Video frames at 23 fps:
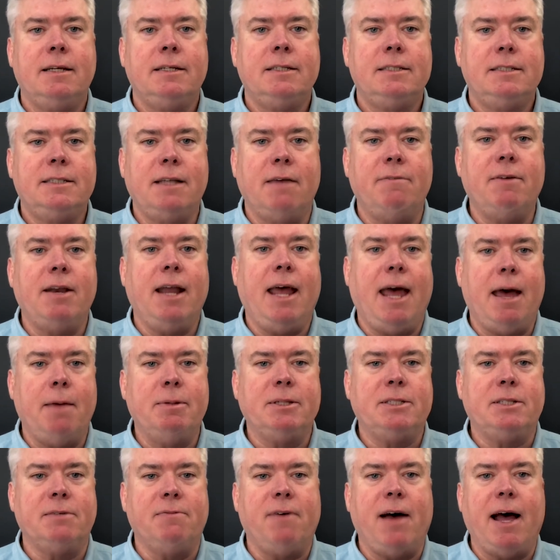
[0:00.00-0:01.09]
7
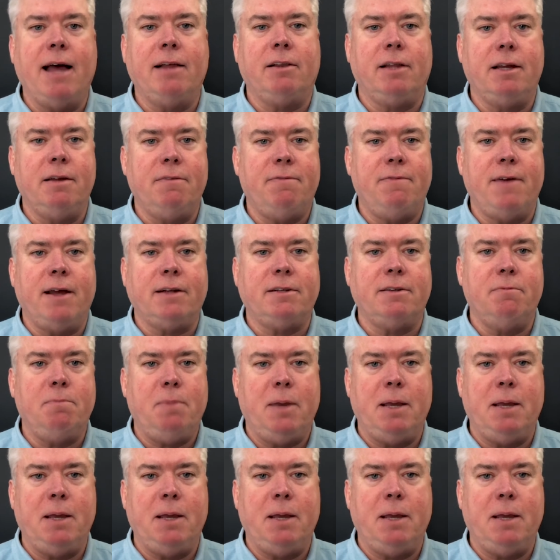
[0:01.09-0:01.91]
Habits of Highly Effective